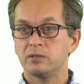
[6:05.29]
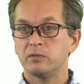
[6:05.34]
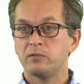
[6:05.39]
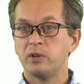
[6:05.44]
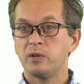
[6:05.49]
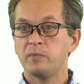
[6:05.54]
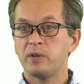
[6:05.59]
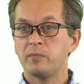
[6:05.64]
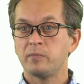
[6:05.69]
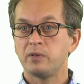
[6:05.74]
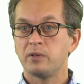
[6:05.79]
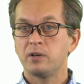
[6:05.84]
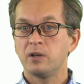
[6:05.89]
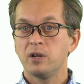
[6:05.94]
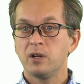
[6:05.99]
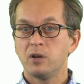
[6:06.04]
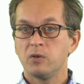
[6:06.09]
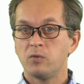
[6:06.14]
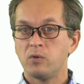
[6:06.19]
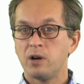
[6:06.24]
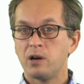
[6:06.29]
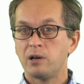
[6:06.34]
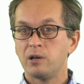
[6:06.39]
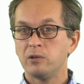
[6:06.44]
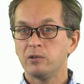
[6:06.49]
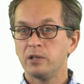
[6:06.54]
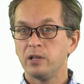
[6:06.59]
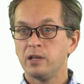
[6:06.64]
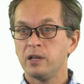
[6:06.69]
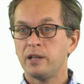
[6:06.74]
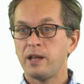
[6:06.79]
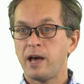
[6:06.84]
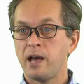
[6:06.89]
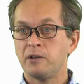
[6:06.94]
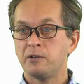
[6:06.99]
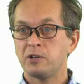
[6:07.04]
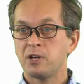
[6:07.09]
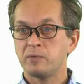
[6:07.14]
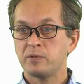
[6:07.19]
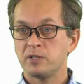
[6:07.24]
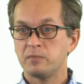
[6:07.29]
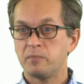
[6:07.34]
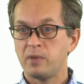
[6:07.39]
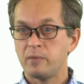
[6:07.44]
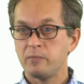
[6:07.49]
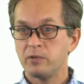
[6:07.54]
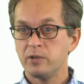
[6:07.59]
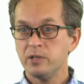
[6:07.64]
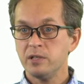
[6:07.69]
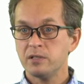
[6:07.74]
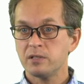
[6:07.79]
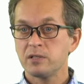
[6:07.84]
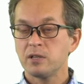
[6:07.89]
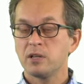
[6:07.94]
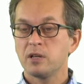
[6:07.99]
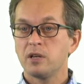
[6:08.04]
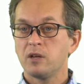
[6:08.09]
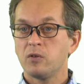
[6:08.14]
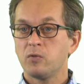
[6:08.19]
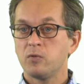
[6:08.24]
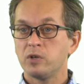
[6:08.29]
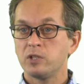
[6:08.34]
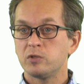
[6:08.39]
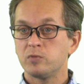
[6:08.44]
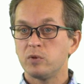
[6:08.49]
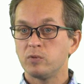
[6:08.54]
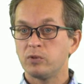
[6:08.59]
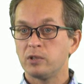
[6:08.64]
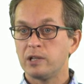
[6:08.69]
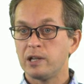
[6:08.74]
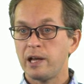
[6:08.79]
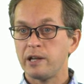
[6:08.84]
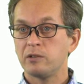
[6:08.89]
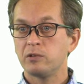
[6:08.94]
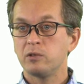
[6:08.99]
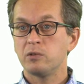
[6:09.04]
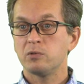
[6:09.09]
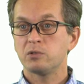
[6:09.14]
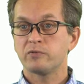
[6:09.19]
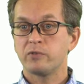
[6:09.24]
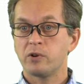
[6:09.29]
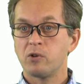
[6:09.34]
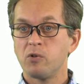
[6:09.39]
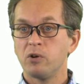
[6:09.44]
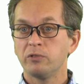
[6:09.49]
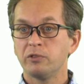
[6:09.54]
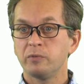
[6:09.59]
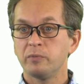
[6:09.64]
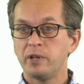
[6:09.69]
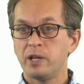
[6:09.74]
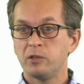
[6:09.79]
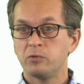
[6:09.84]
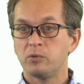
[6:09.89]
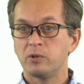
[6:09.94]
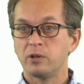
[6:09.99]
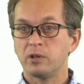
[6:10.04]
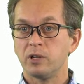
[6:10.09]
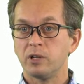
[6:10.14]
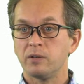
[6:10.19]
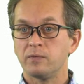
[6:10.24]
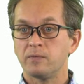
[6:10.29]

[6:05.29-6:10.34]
Remember, we are looking at ion traps as memories, which we would like to use for quantum networking.